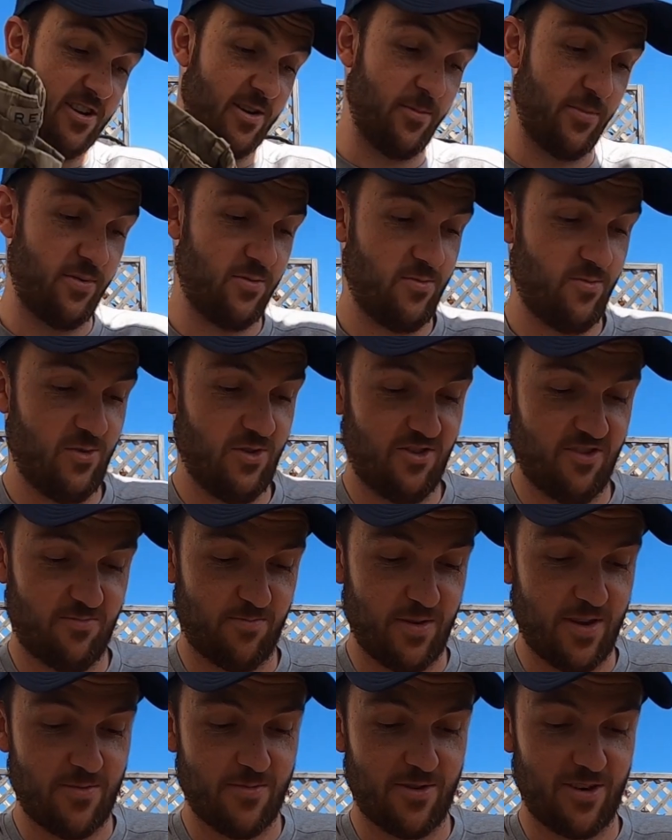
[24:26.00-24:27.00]
up, which has
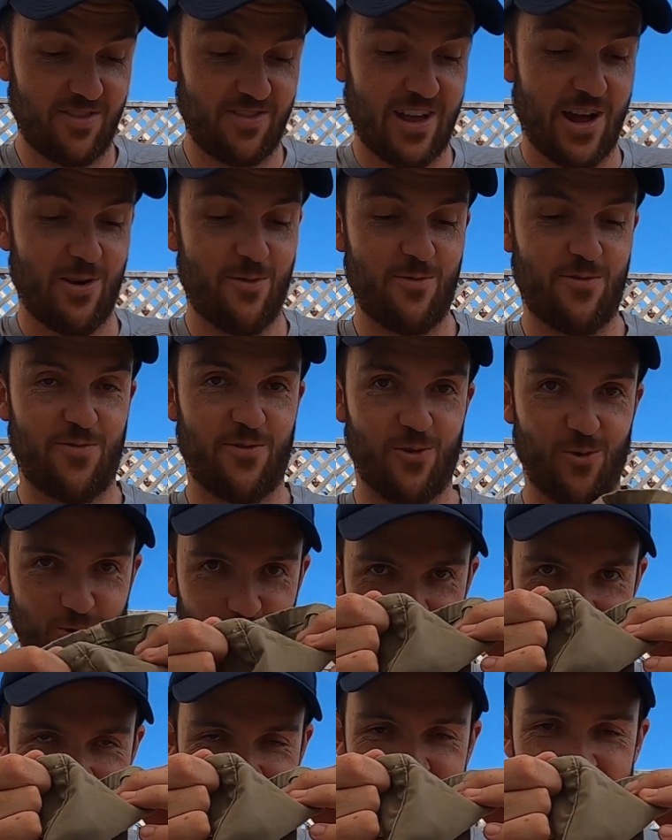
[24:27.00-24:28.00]
been my
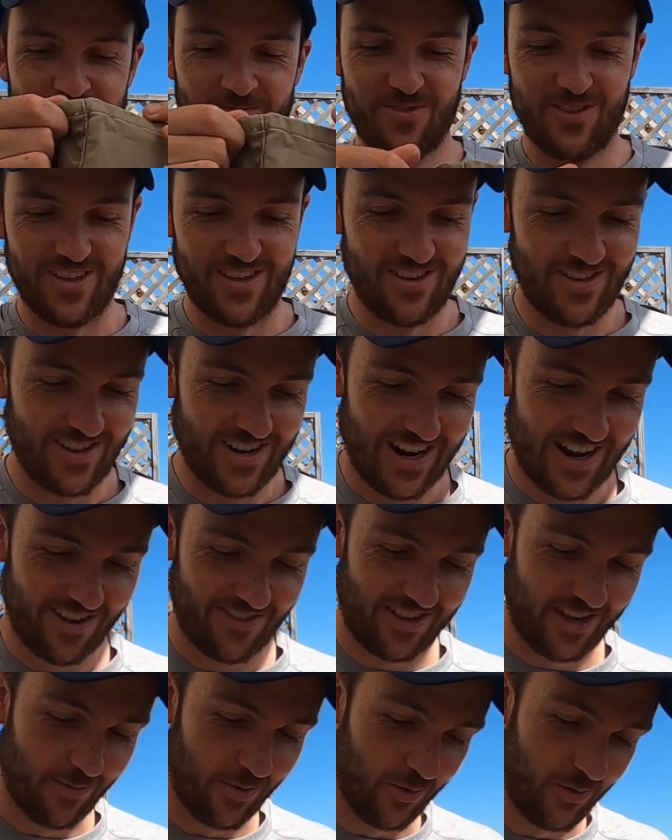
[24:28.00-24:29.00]
downfall the
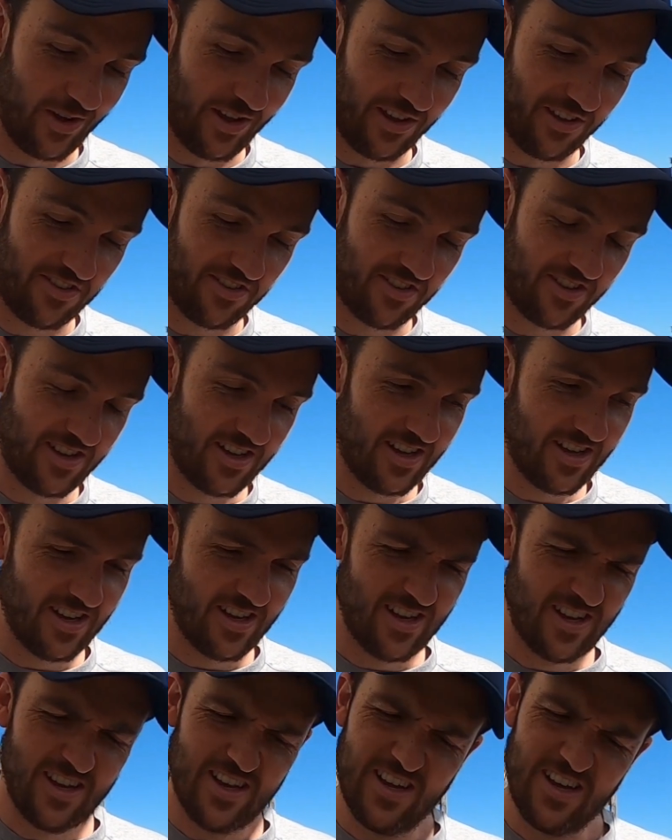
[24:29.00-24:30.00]
last couple of weeks.
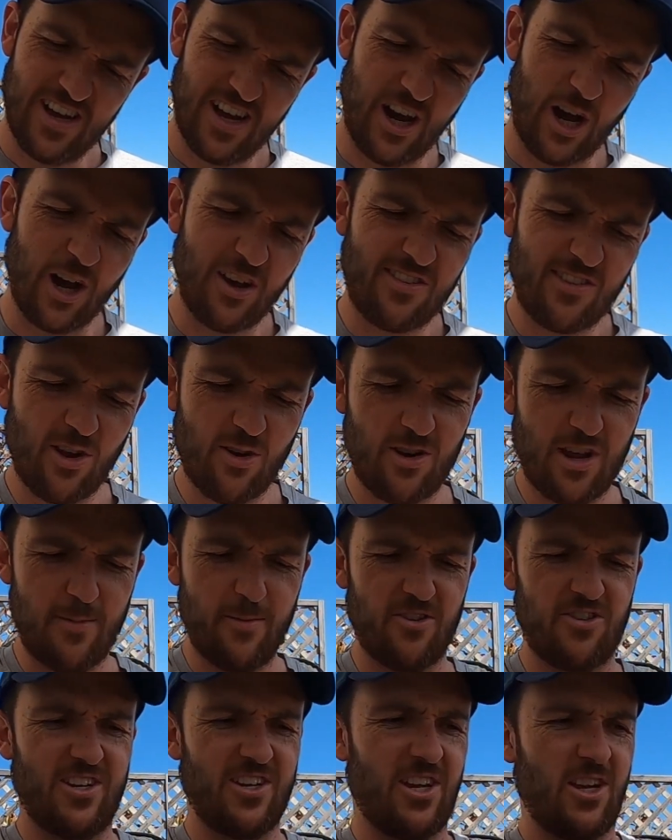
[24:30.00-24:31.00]
I don't know how
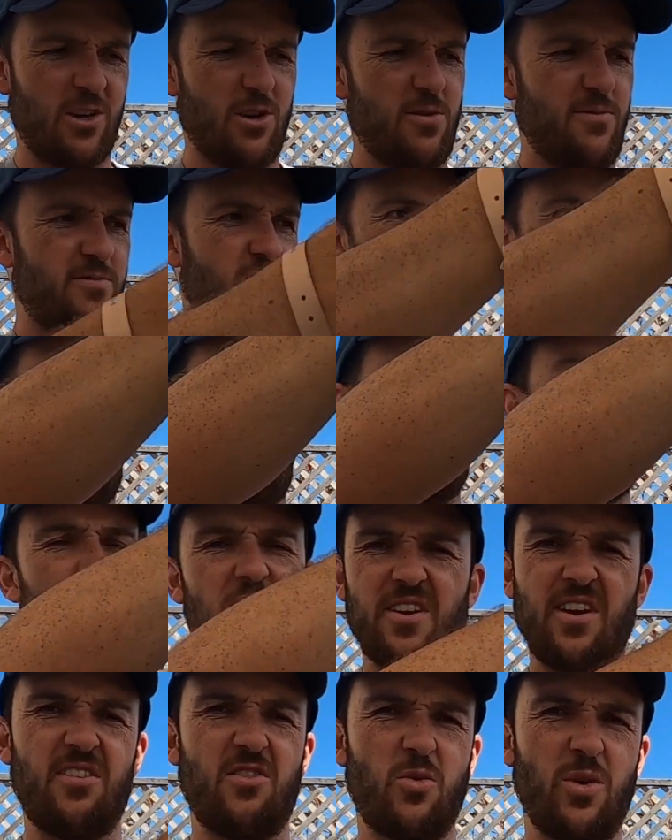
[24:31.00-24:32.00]
much they're going to go for. Should we
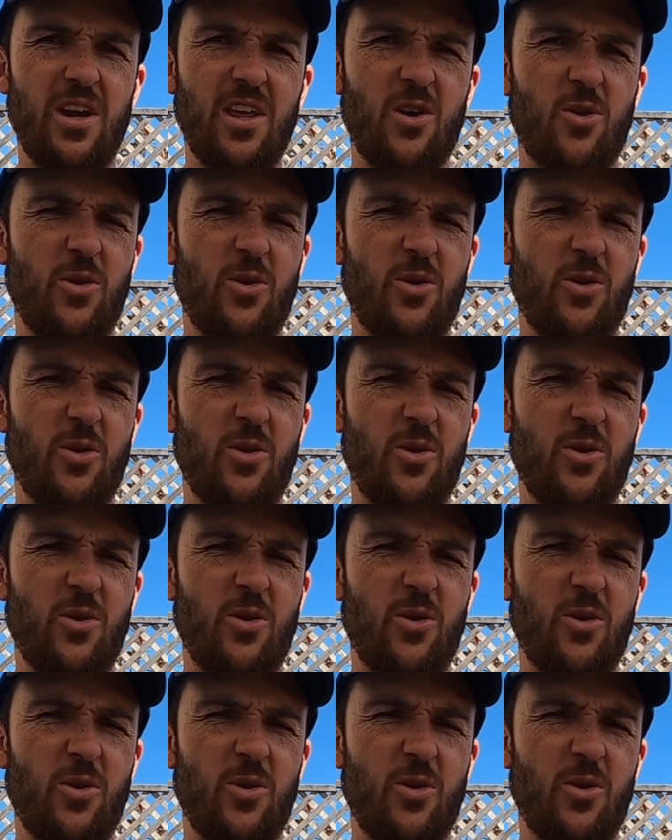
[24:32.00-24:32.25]
say 20